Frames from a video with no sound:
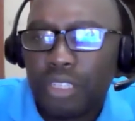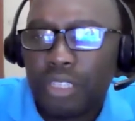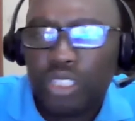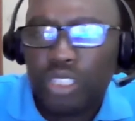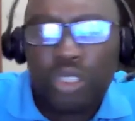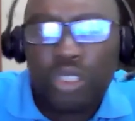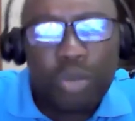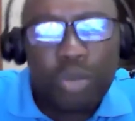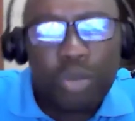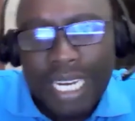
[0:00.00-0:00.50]

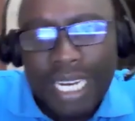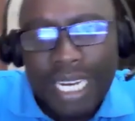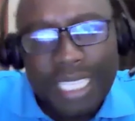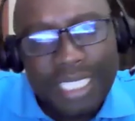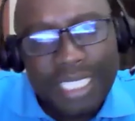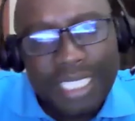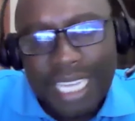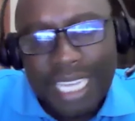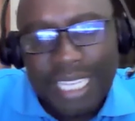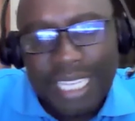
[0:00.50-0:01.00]
so we
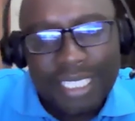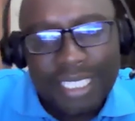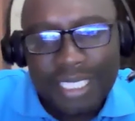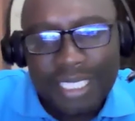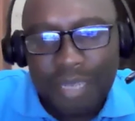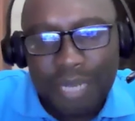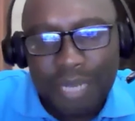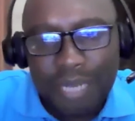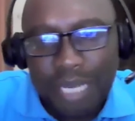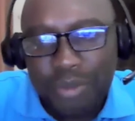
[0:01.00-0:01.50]
understand
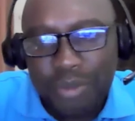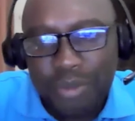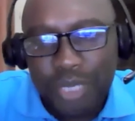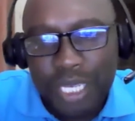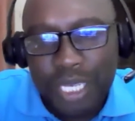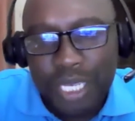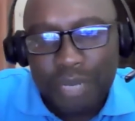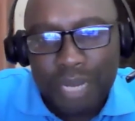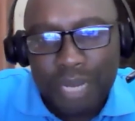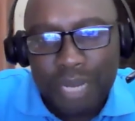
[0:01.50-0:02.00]
sometimes you
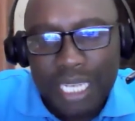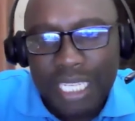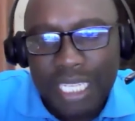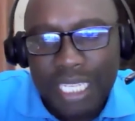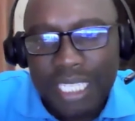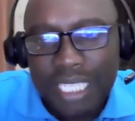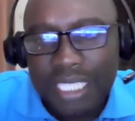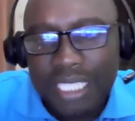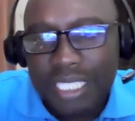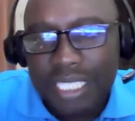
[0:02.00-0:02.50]
can
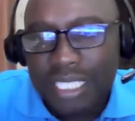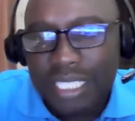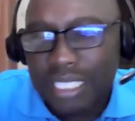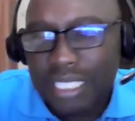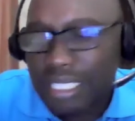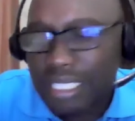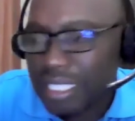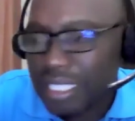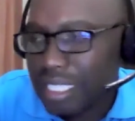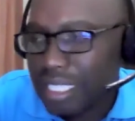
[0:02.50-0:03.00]
market
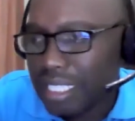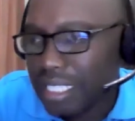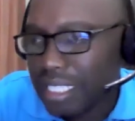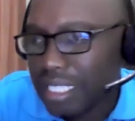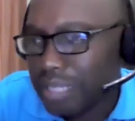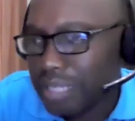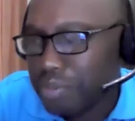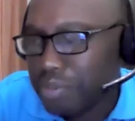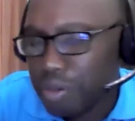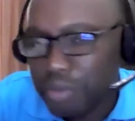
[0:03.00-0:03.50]

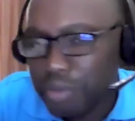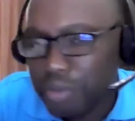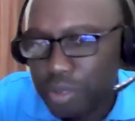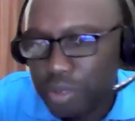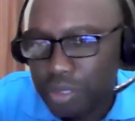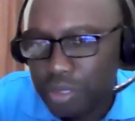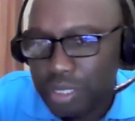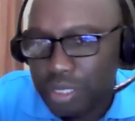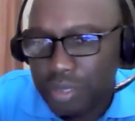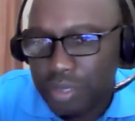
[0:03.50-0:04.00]
and
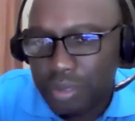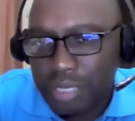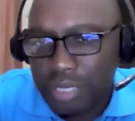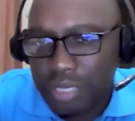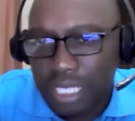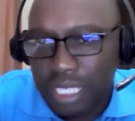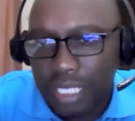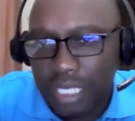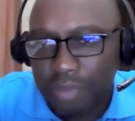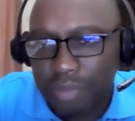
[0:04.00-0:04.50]
promote
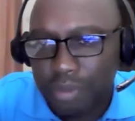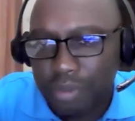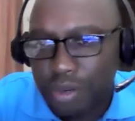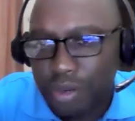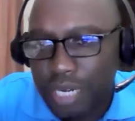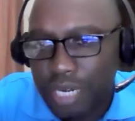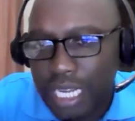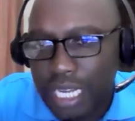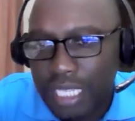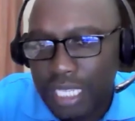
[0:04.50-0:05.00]
certain
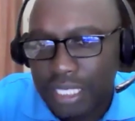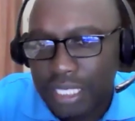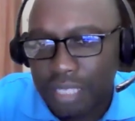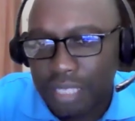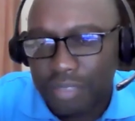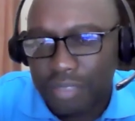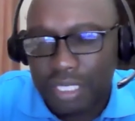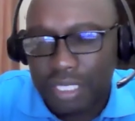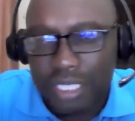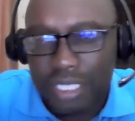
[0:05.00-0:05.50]
products,
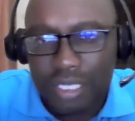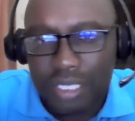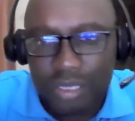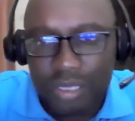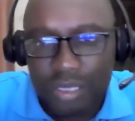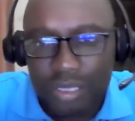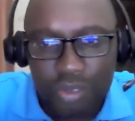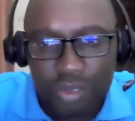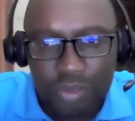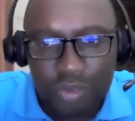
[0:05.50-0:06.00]

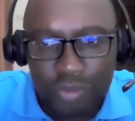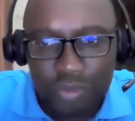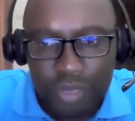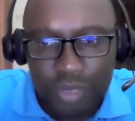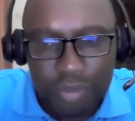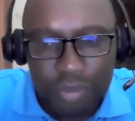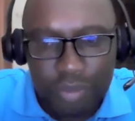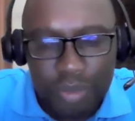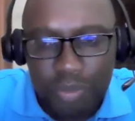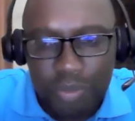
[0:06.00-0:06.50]
services of
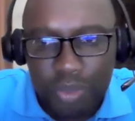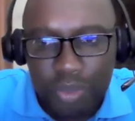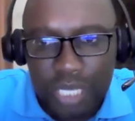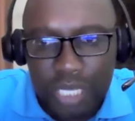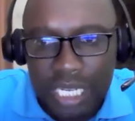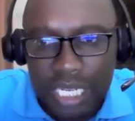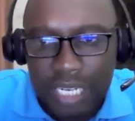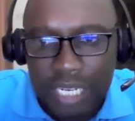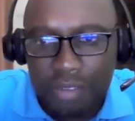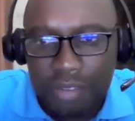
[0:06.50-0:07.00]
the people
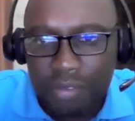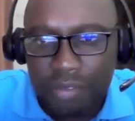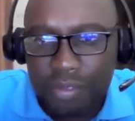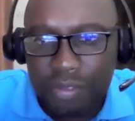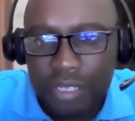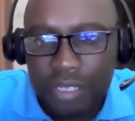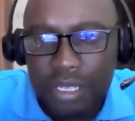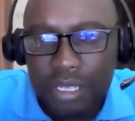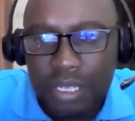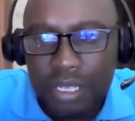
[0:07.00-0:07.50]
that have
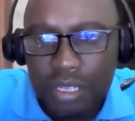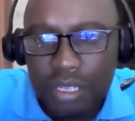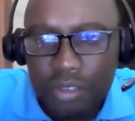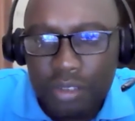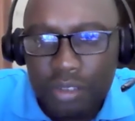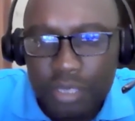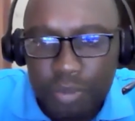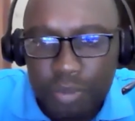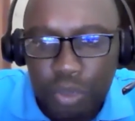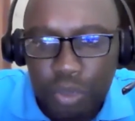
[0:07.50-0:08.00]

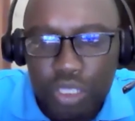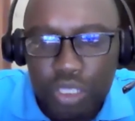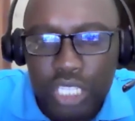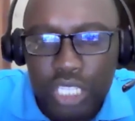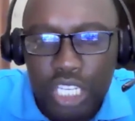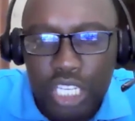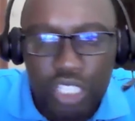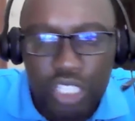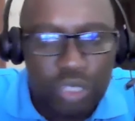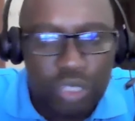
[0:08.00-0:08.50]

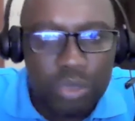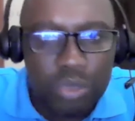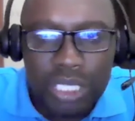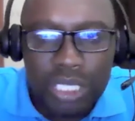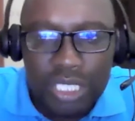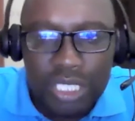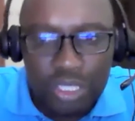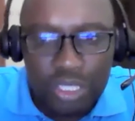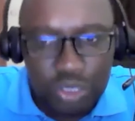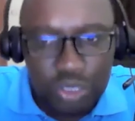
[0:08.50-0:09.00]
sponsored you, which
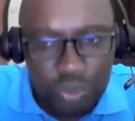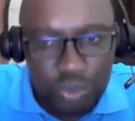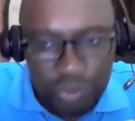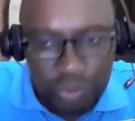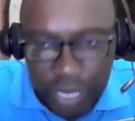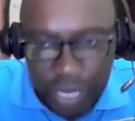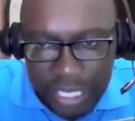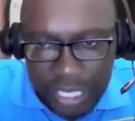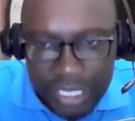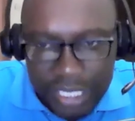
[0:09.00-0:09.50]
is also
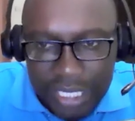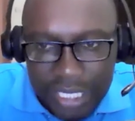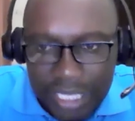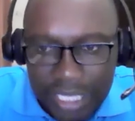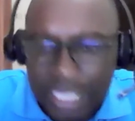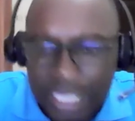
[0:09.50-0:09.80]
fine.